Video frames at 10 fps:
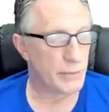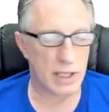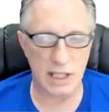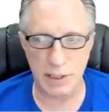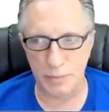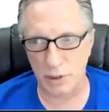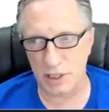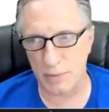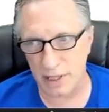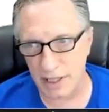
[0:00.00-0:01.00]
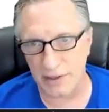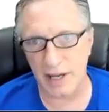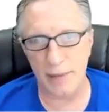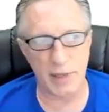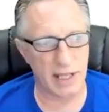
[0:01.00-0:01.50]
We need to put some
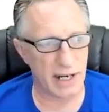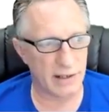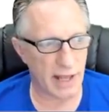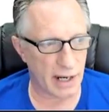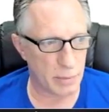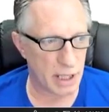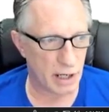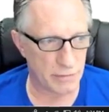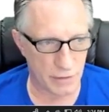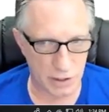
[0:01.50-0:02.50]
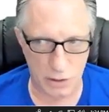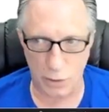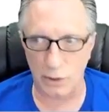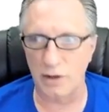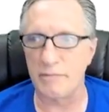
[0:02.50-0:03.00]
Ethereum in there. That'll be our first
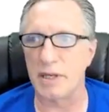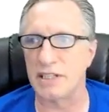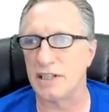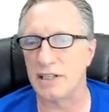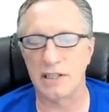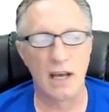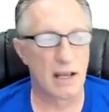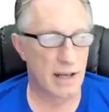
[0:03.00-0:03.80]
order of business.